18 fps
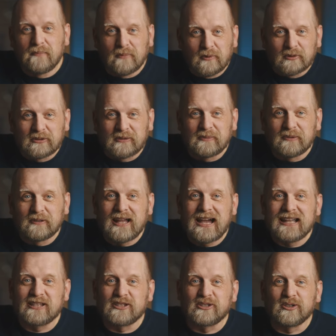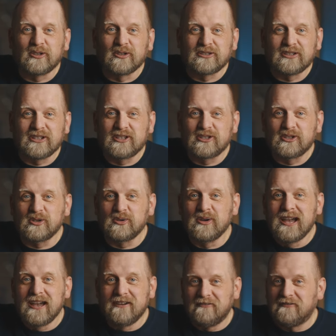multiple light sources
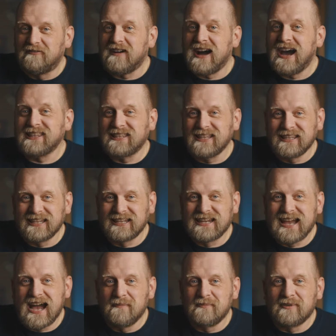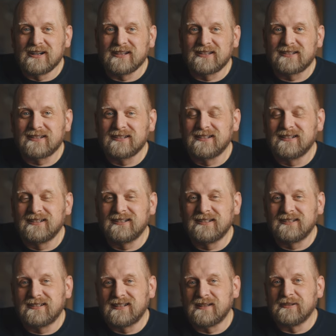to fight the camera's
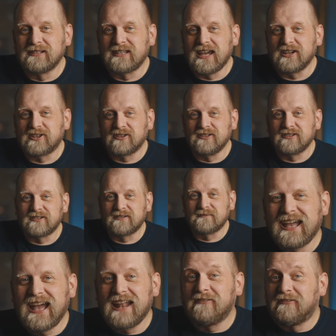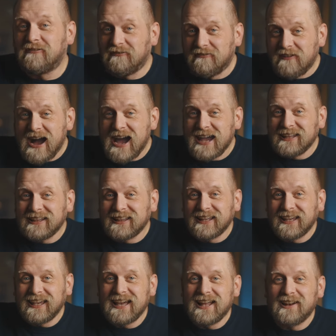limitations. And
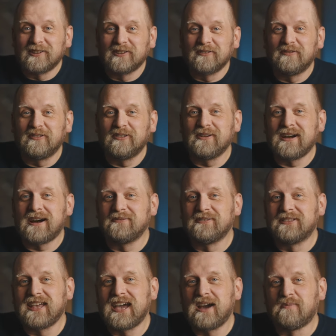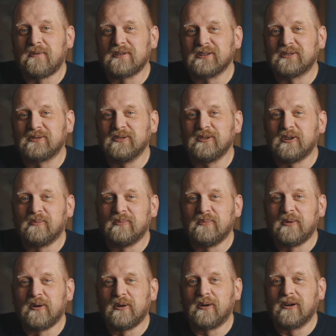finally, a lot of you out there wanted to know
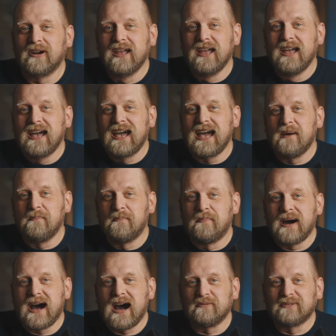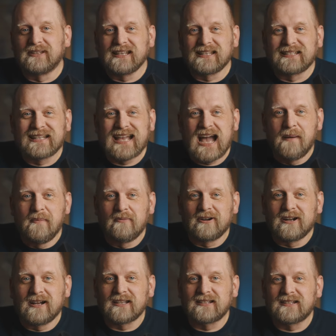more about this
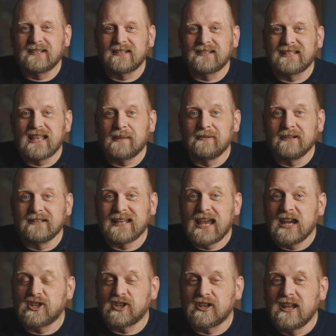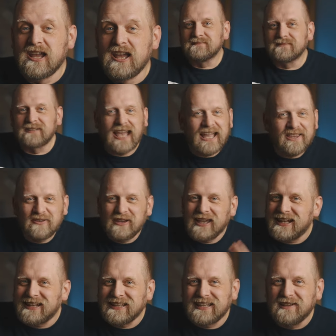camera's stabilization. Can you
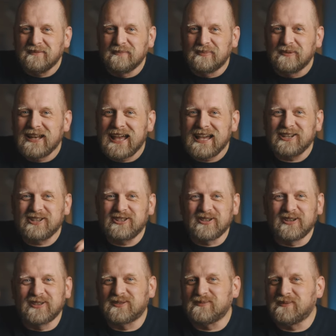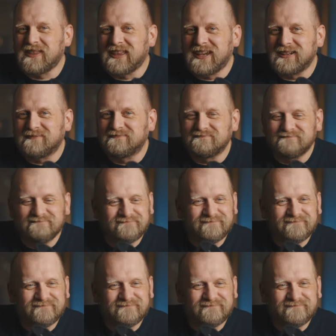get gimbal-like shots with it?